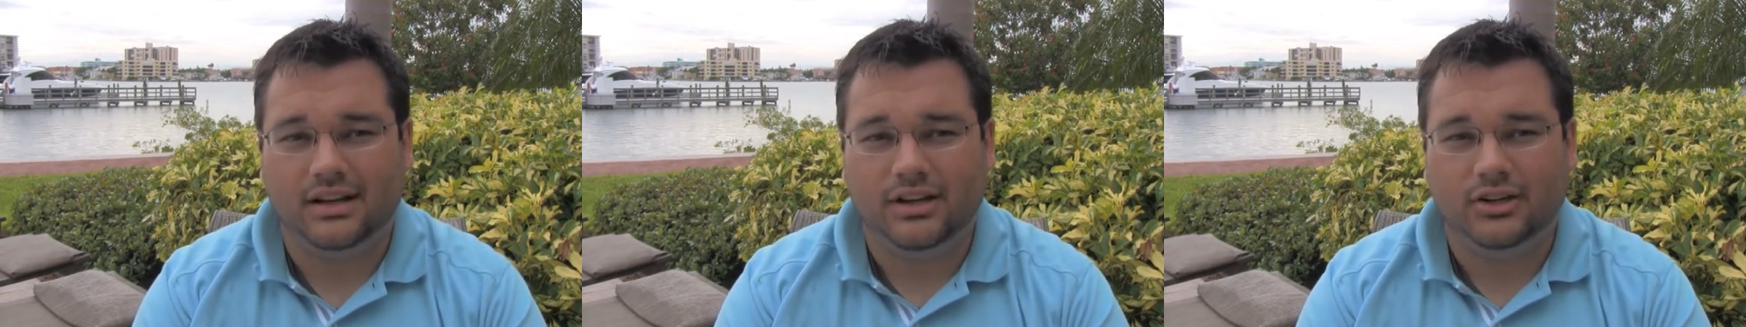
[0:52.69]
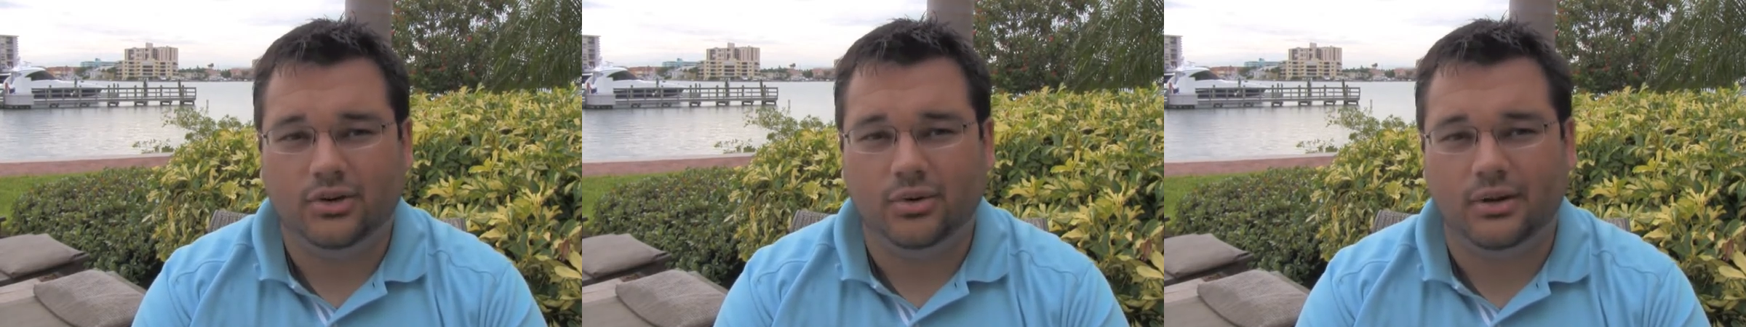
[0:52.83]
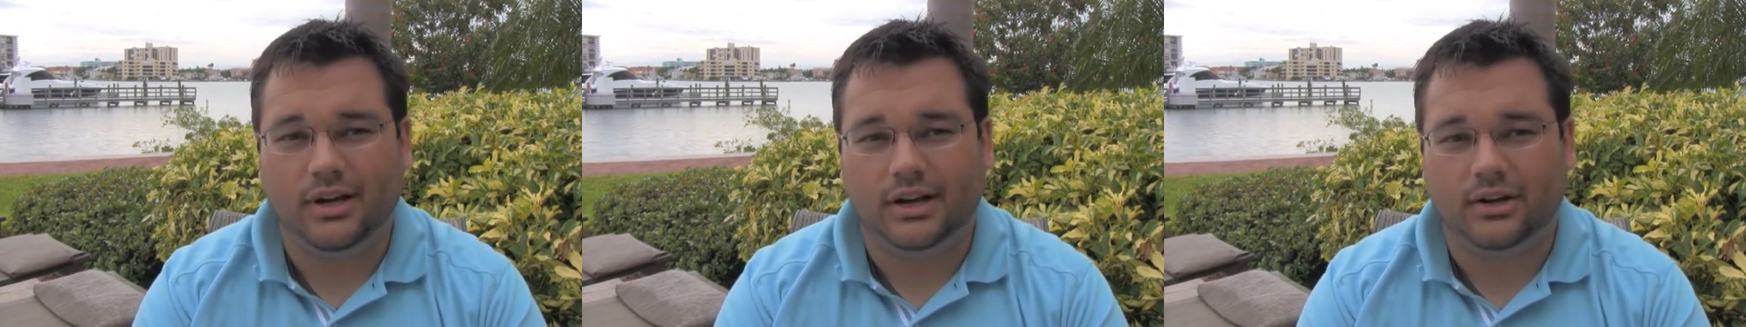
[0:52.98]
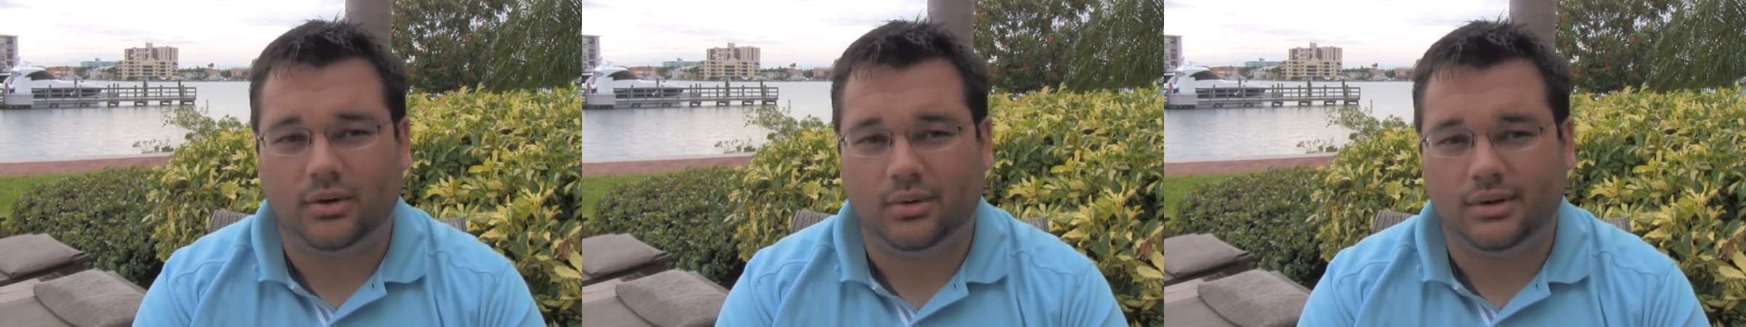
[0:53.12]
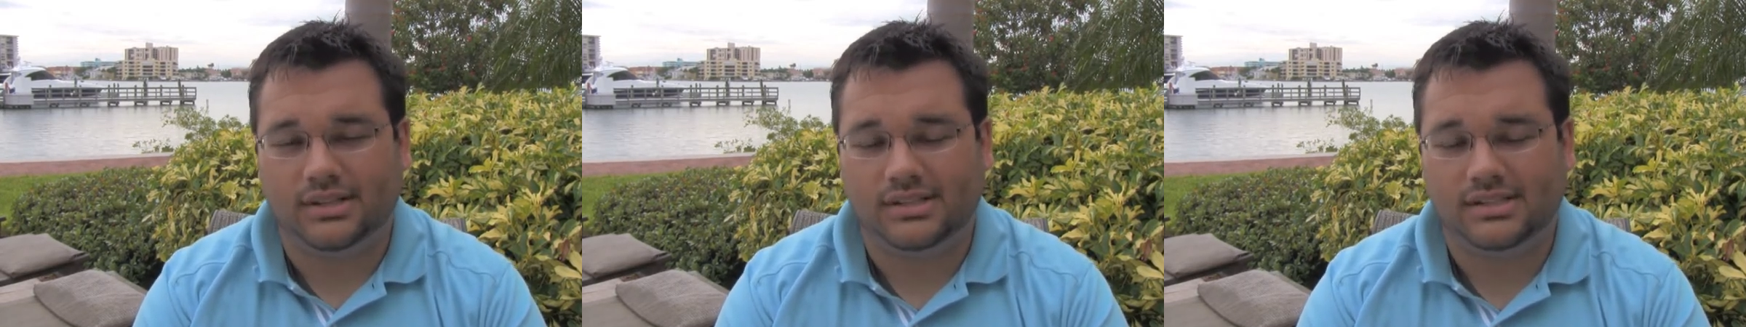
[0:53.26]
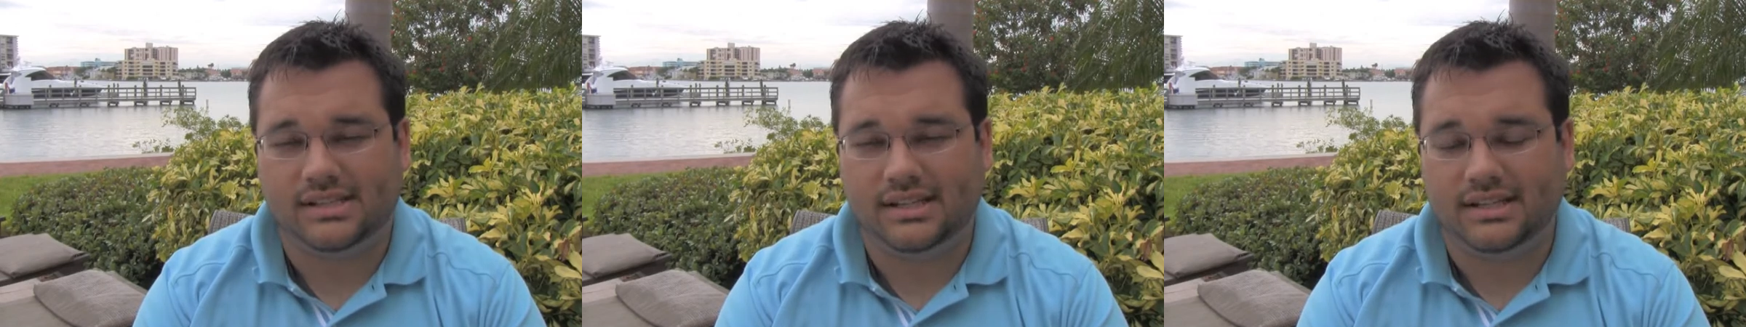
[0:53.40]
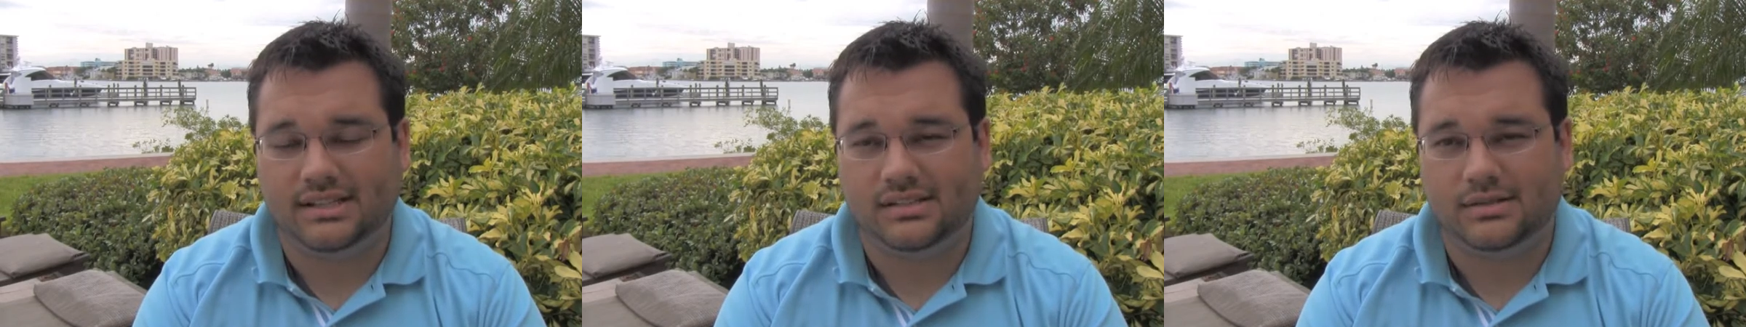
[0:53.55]
You're not going to
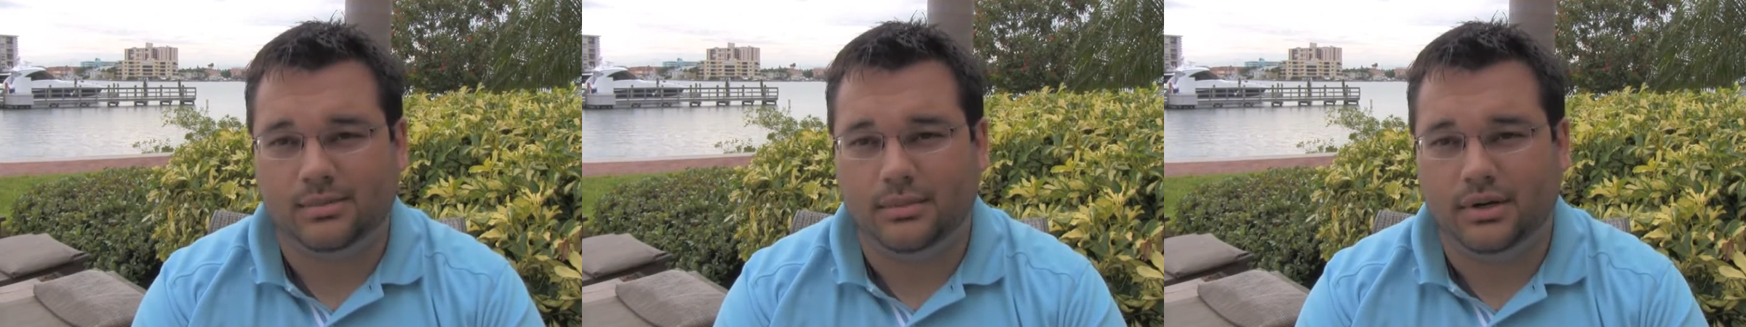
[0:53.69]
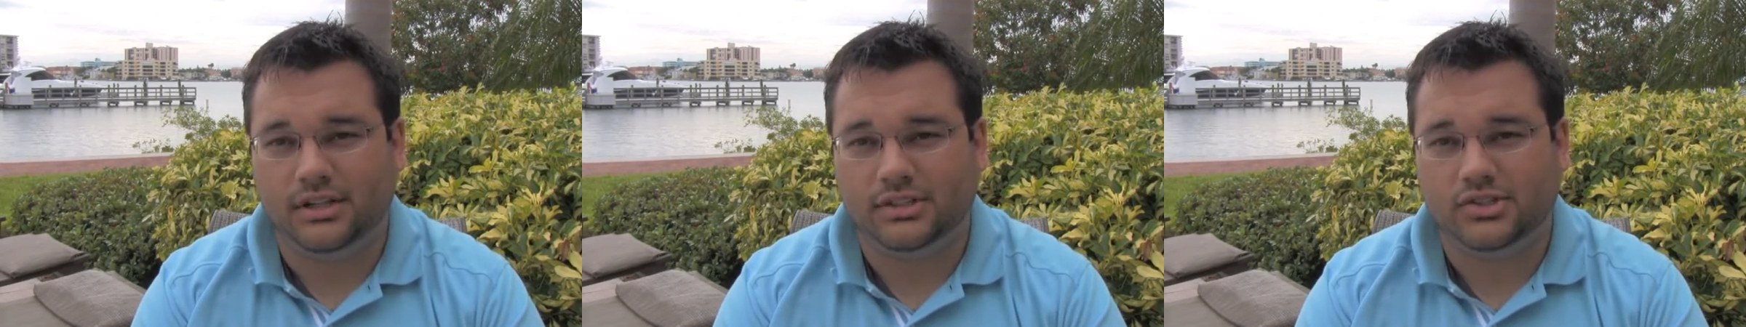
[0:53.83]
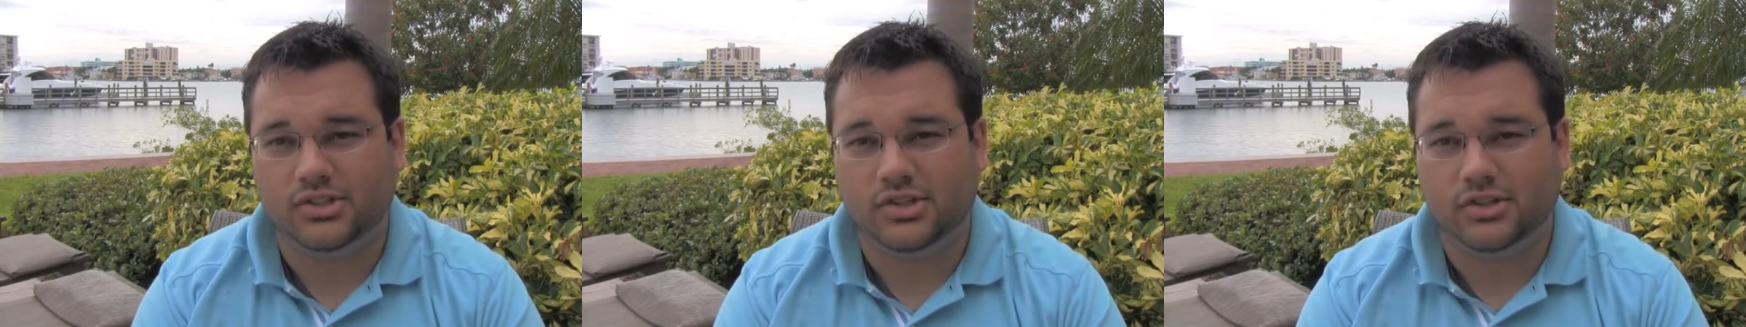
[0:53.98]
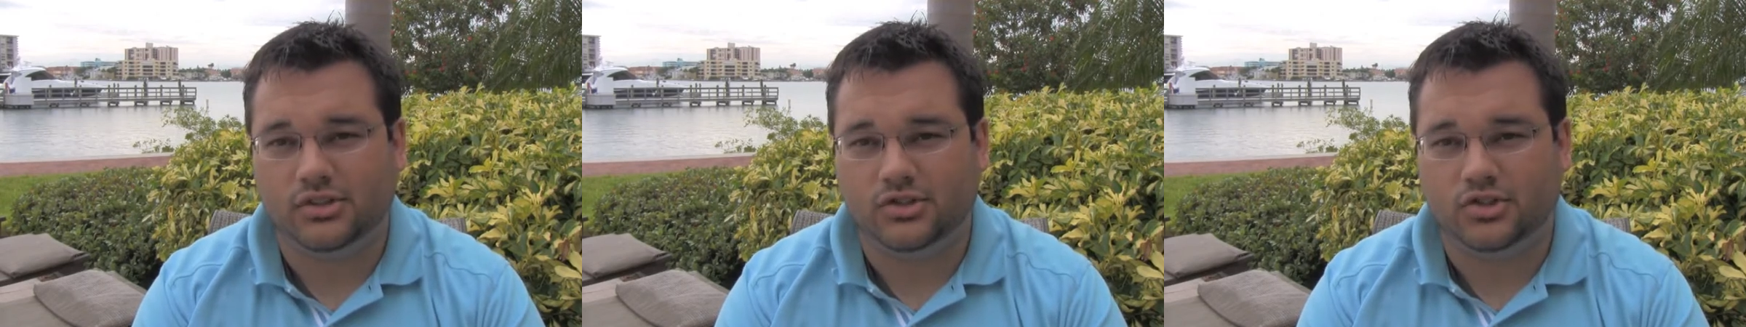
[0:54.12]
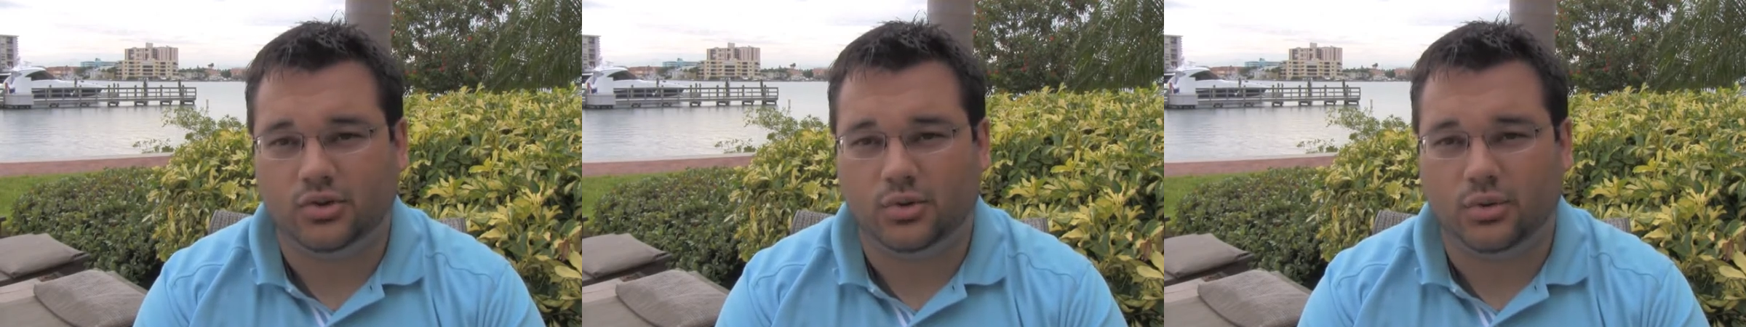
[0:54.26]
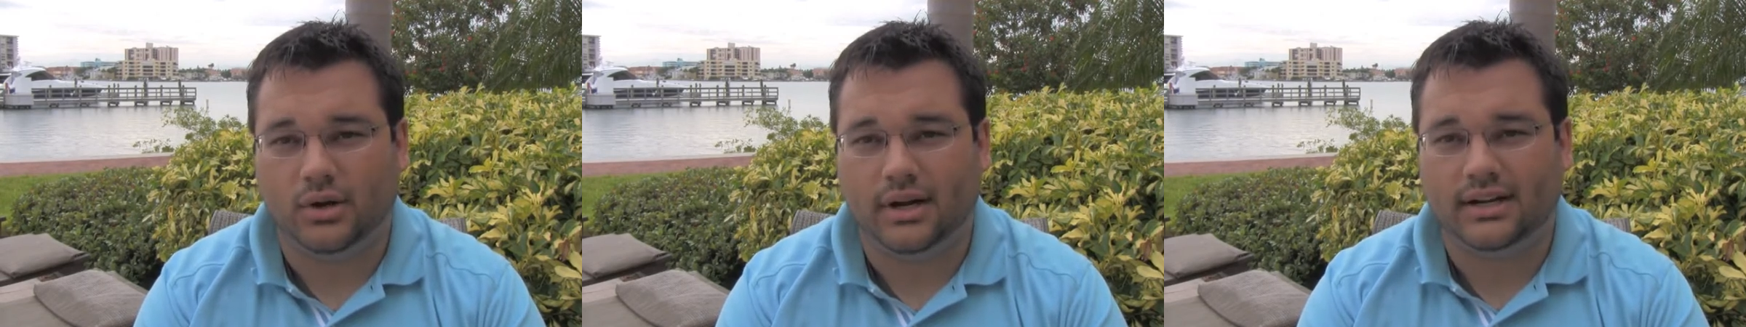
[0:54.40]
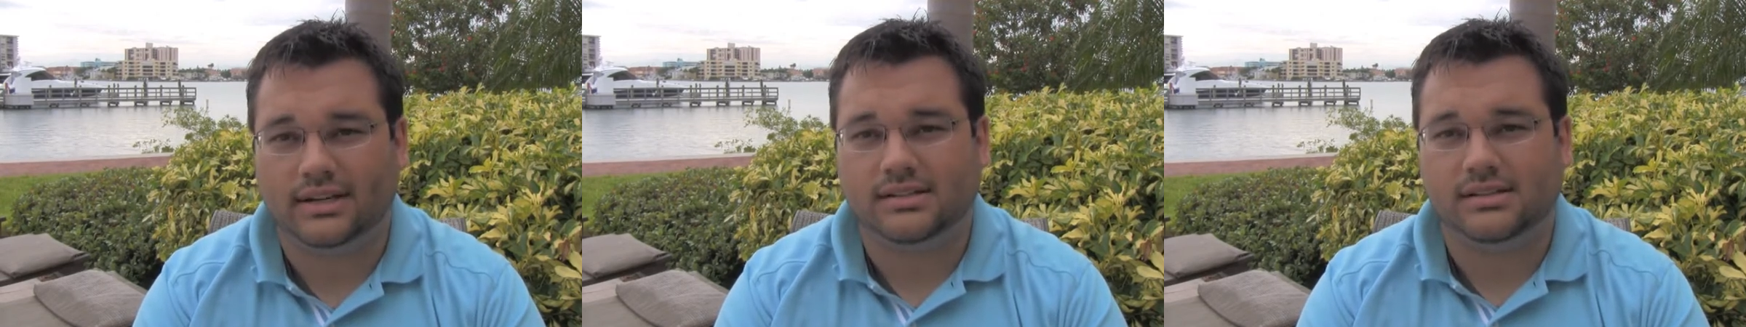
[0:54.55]
see as much
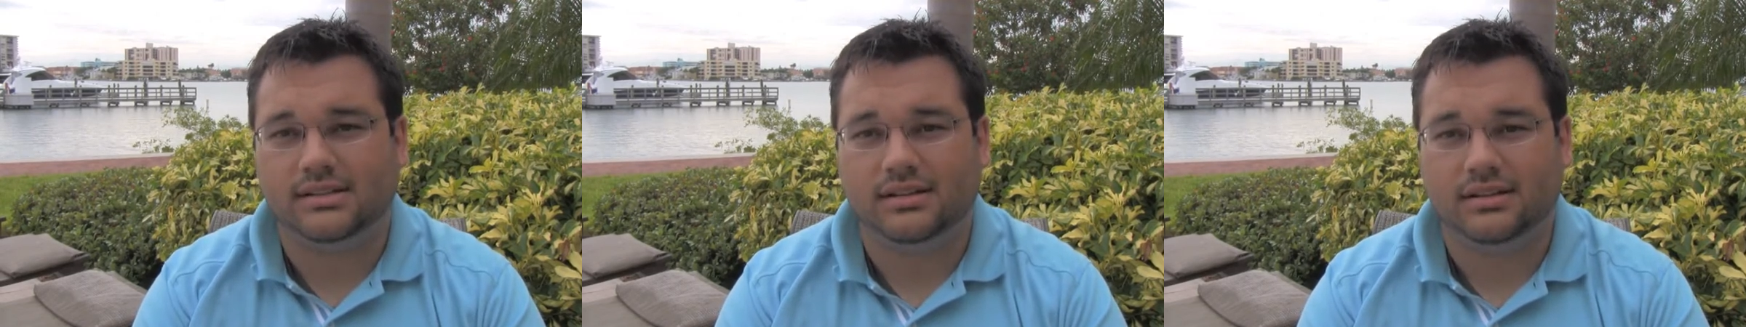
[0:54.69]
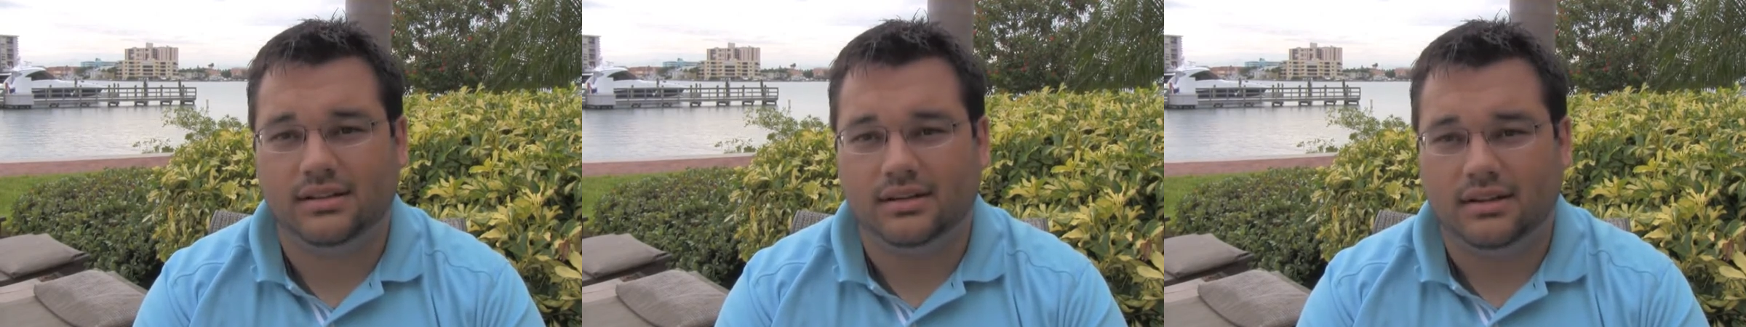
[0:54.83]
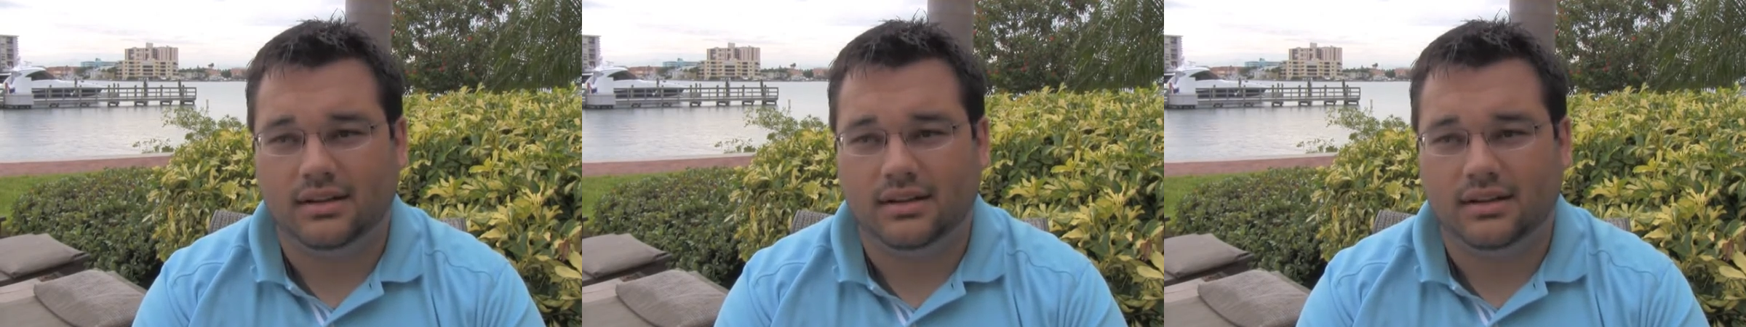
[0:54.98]
direct